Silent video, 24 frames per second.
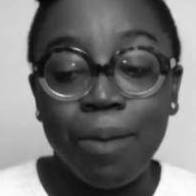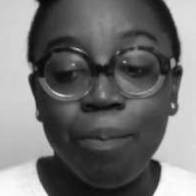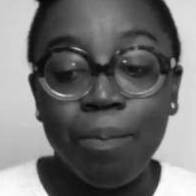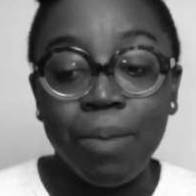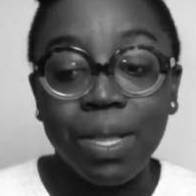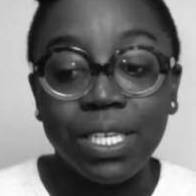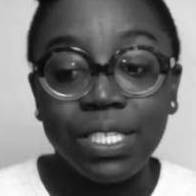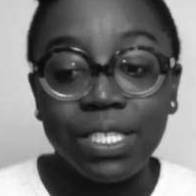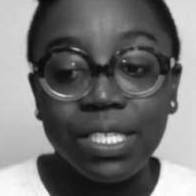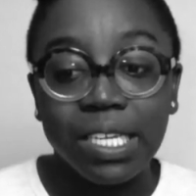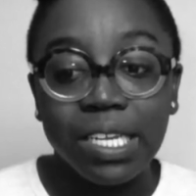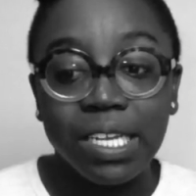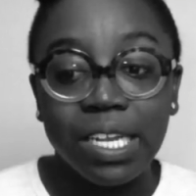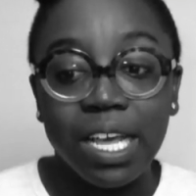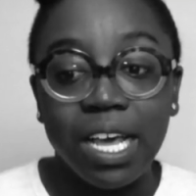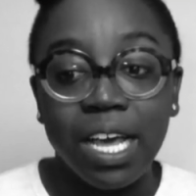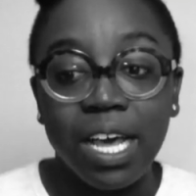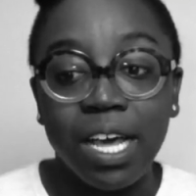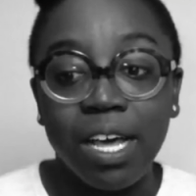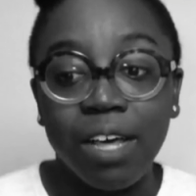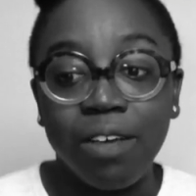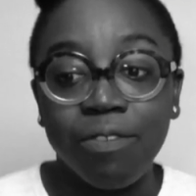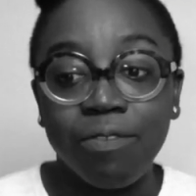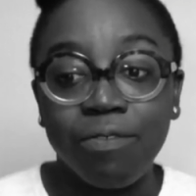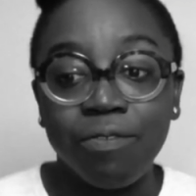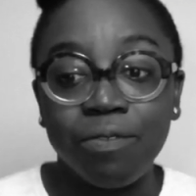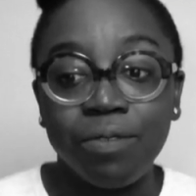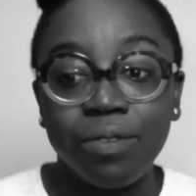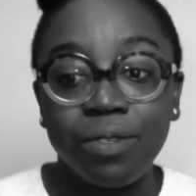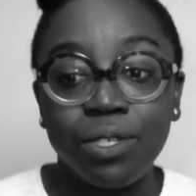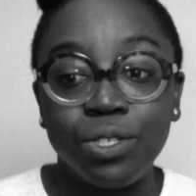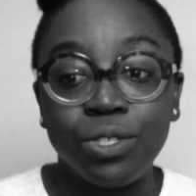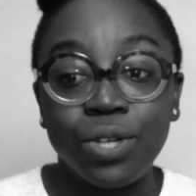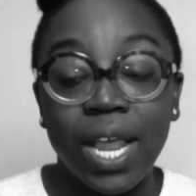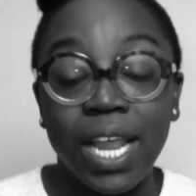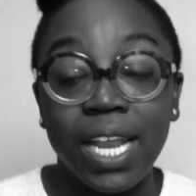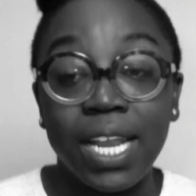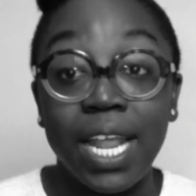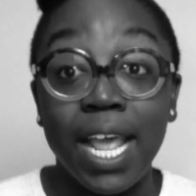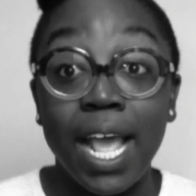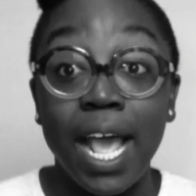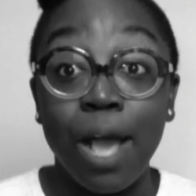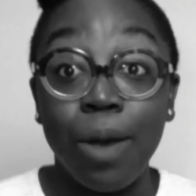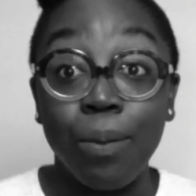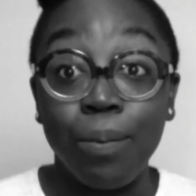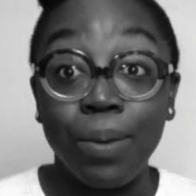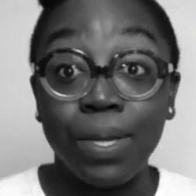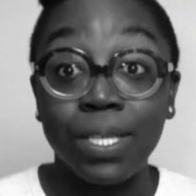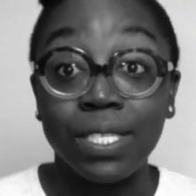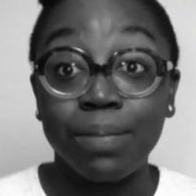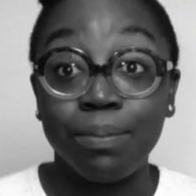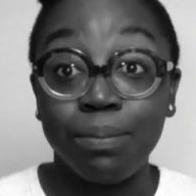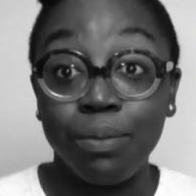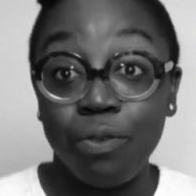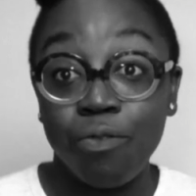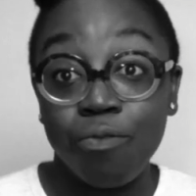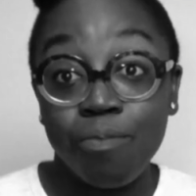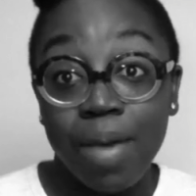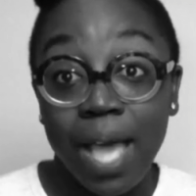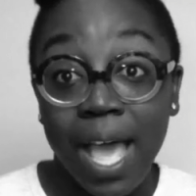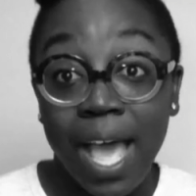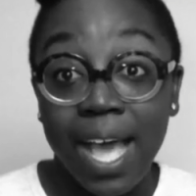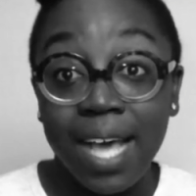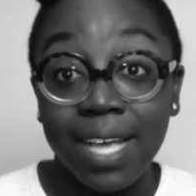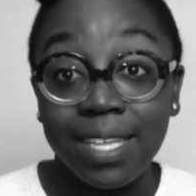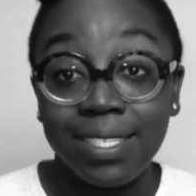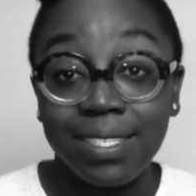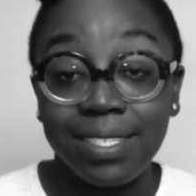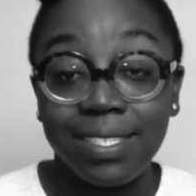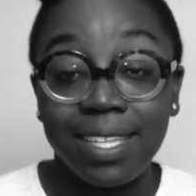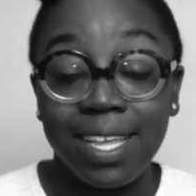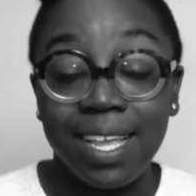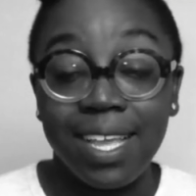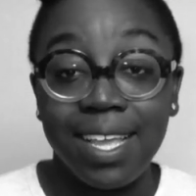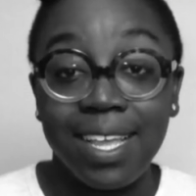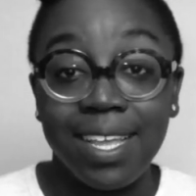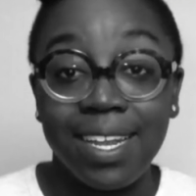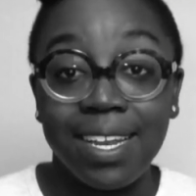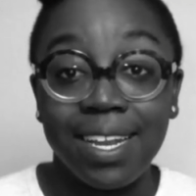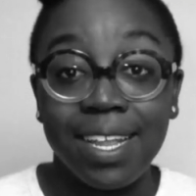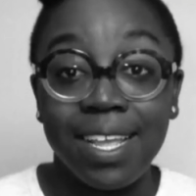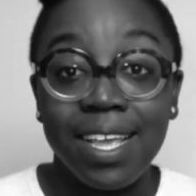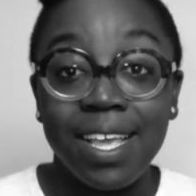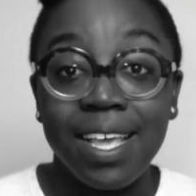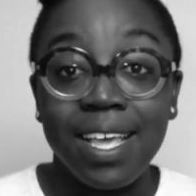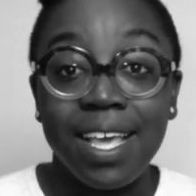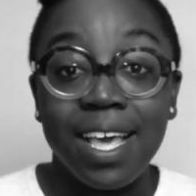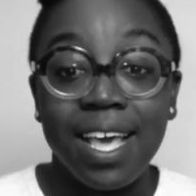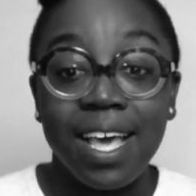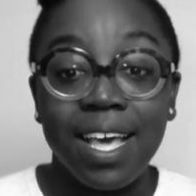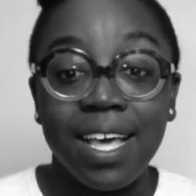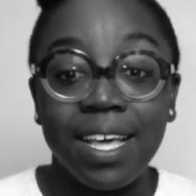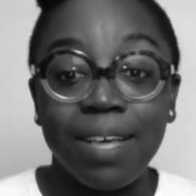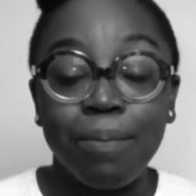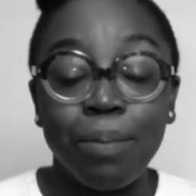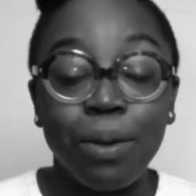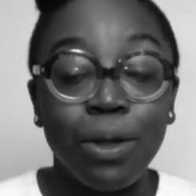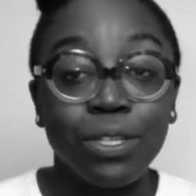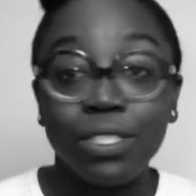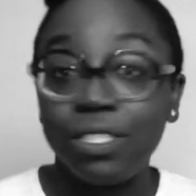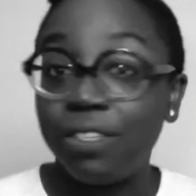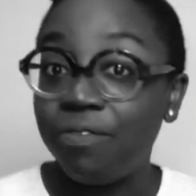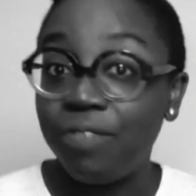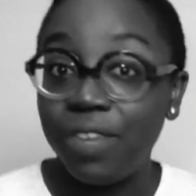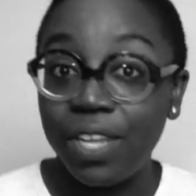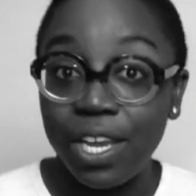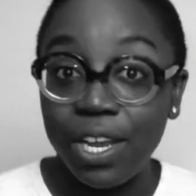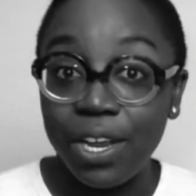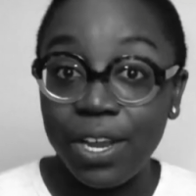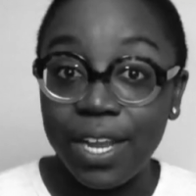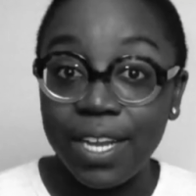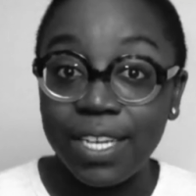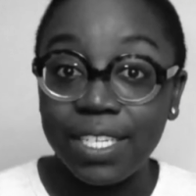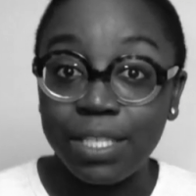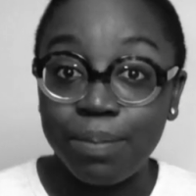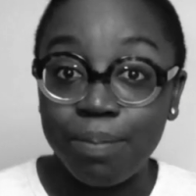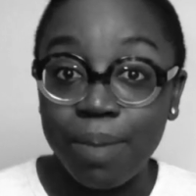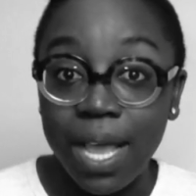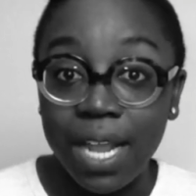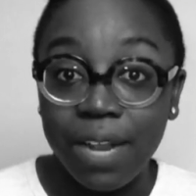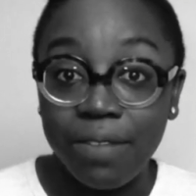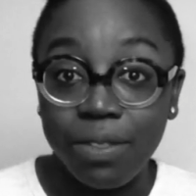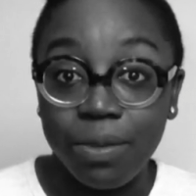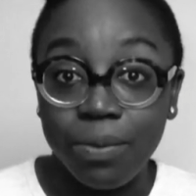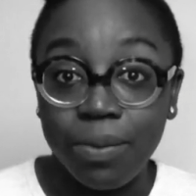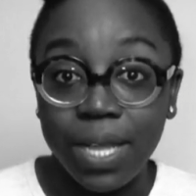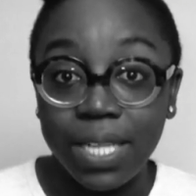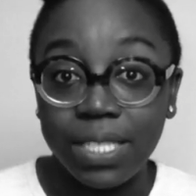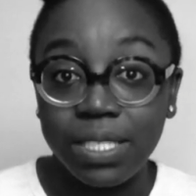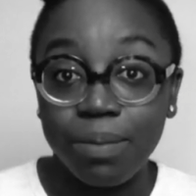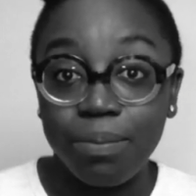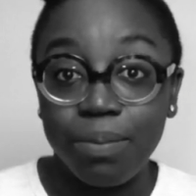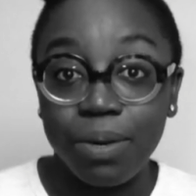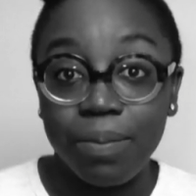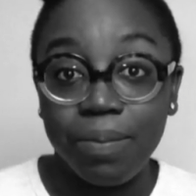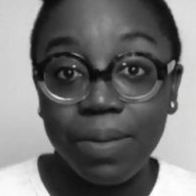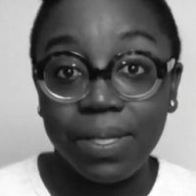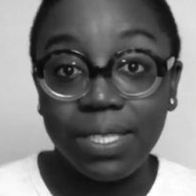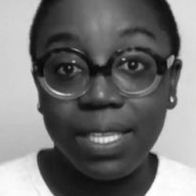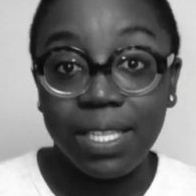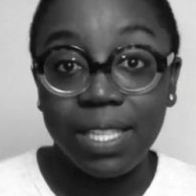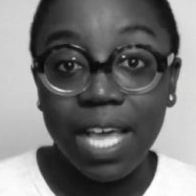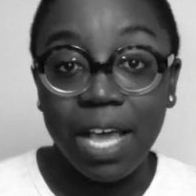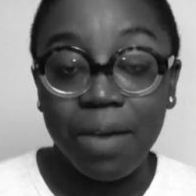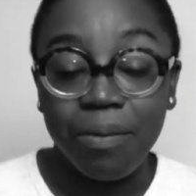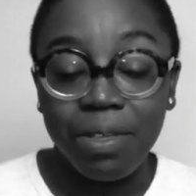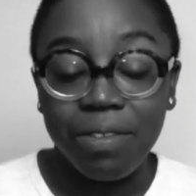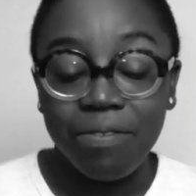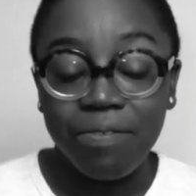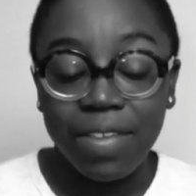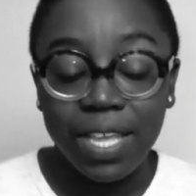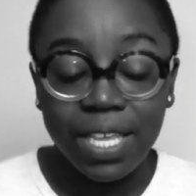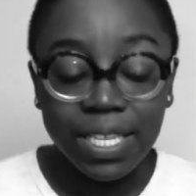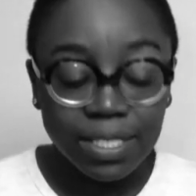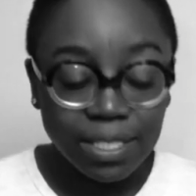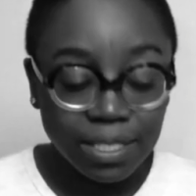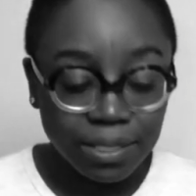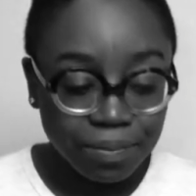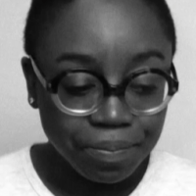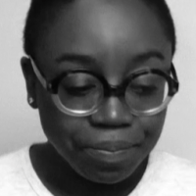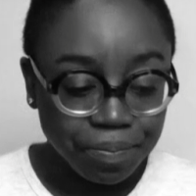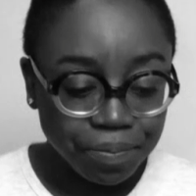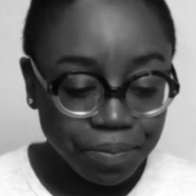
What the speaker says: mentioned, of trying to help us move past and persevere in spite of the white supremacy that we face.